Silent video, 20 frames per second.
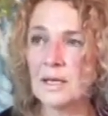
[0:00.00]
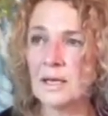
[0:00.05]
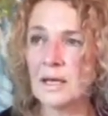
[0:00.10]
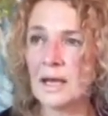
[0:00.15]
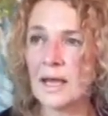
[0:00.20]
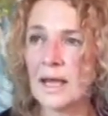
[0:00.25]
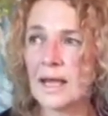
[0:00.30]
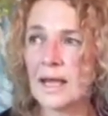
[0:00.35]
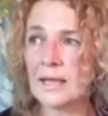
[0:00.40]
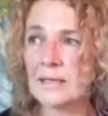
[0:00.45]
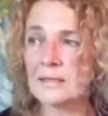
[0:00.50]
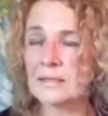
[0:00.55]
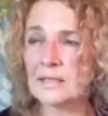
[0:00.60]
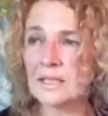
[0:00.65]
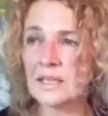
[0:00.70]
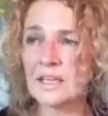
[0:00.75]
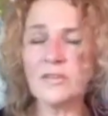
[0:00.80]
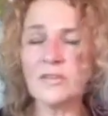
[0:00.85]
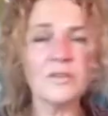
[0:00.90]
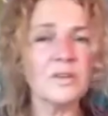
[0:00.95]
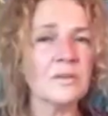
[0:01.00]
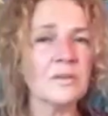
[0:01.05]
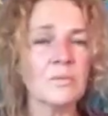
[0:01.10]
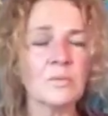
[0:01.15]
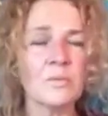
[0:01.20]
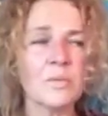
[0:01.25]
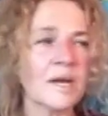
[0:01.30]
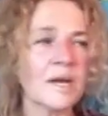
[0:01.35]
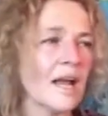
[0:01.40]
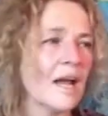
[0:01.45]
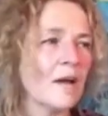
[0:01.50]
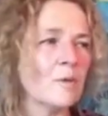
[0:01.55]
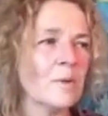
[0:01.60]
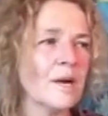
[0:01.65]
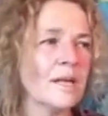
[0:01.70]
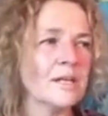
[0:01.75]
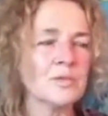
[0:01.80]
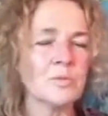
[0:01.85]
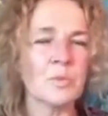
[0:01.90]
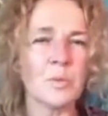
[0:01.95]
And even when I
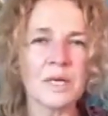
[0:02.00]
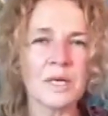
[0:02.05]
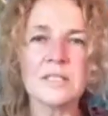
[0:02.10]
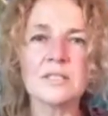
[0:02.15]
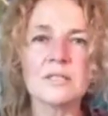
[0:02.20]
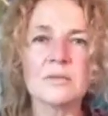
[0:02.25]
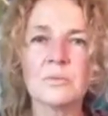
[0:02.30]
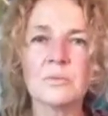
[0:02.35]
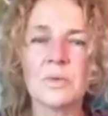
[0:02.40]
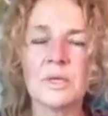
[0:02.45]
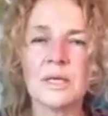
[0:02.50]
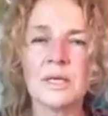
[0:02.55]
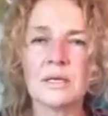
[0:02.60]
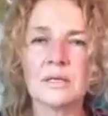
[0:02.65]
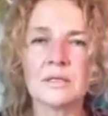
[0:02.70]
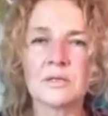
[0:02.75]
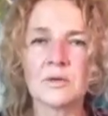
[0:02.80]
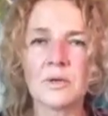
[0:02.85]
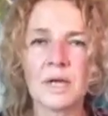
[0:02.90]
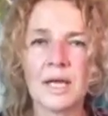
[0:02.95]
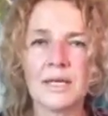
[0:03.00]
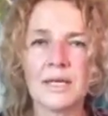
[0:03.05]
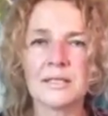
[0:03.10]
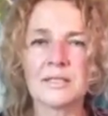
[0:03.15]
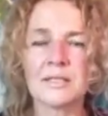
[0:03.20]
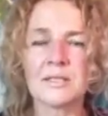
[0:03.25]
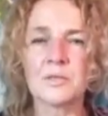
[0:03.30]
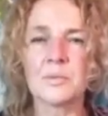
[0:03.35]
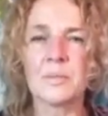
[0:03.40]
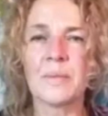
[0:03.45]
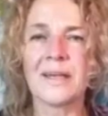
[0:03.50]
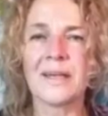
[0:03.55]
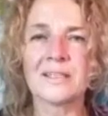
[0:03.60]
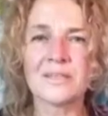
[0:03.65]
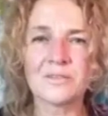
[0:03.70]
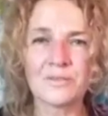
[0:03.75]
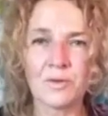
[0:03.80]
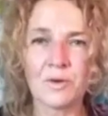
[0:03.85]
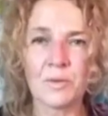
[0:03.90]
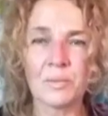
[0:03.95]
went once a week, it created a
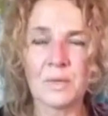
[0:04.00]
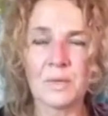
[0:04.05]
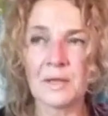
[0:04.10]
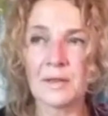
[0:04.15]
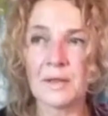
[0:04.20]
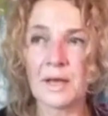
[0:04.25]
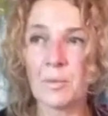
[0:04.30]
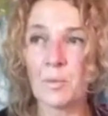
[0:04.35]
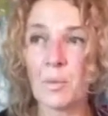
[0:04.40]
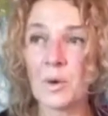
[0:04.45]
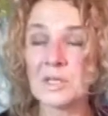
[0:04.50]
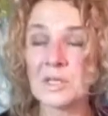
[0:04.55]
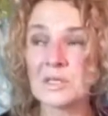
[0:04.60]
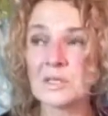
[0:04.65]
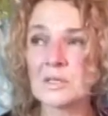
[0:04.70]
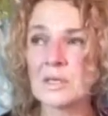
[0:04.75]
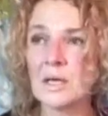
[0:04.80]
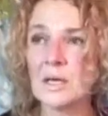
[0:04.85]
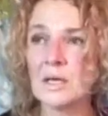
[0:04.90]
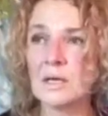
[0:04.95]
space for me that was